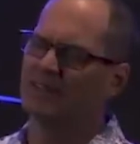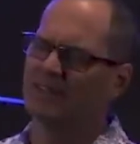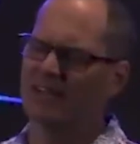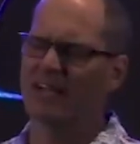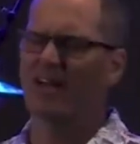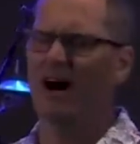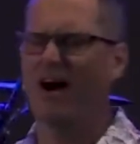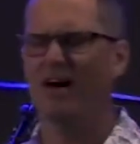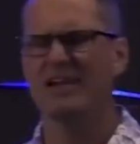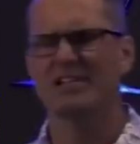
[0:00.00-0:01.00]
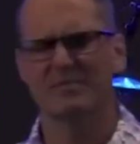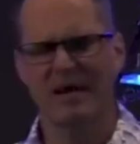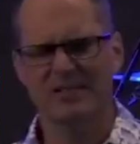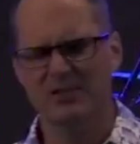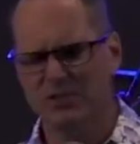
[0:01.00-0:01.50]
that God is
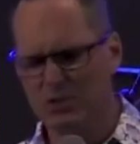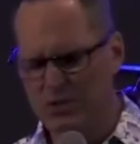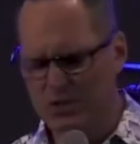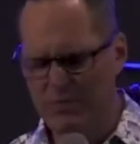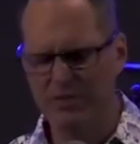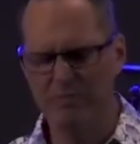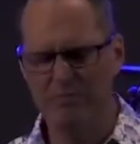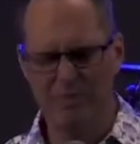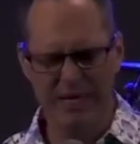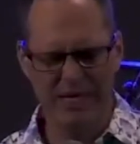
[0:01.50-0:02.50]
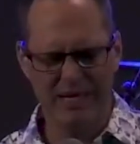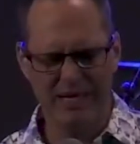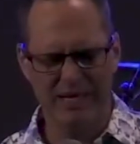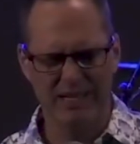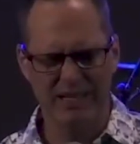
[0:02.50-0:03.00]
about to do something big
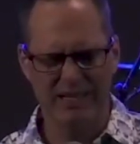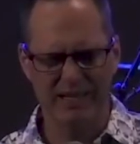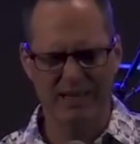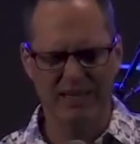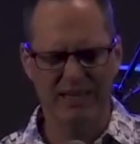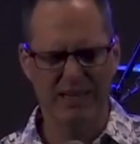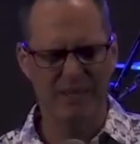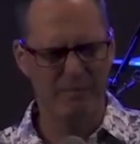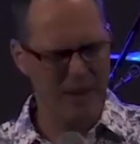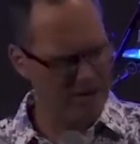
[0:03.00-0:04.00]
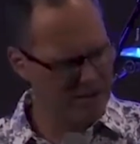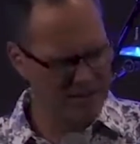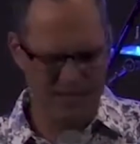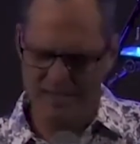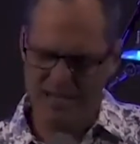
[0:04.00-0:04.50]
in America
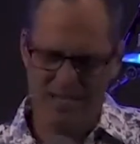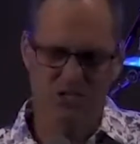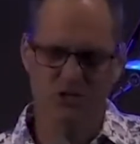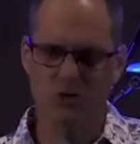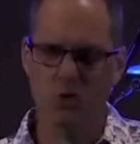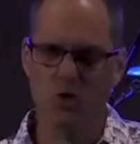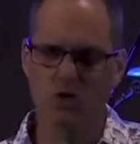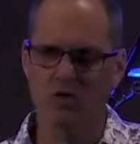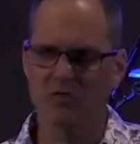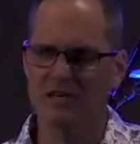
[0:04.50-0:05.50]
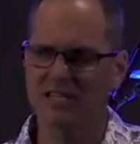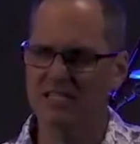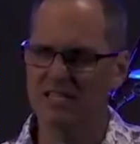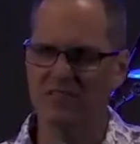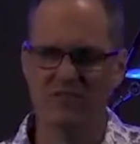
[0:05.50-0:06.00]
and the nations of the world over the next
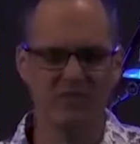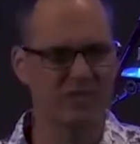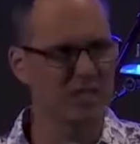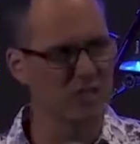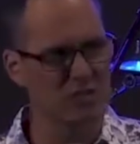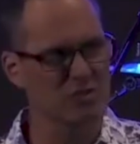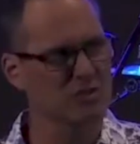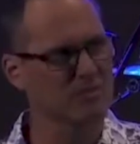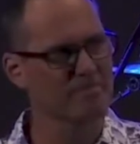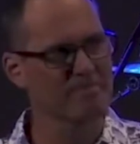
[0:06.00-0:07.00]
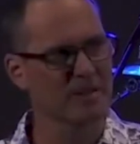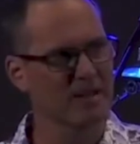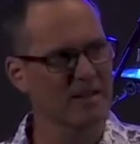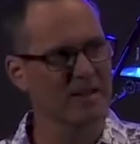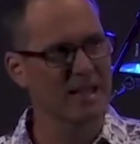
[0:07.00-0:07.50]
ten, fifteen years.
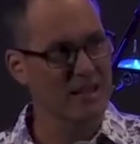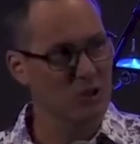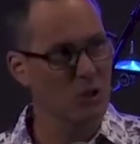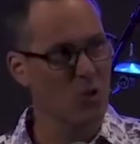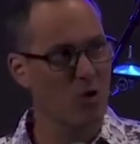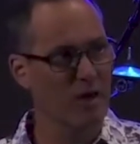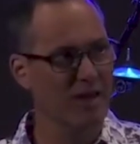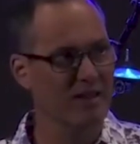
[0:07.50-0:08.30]
And you know what?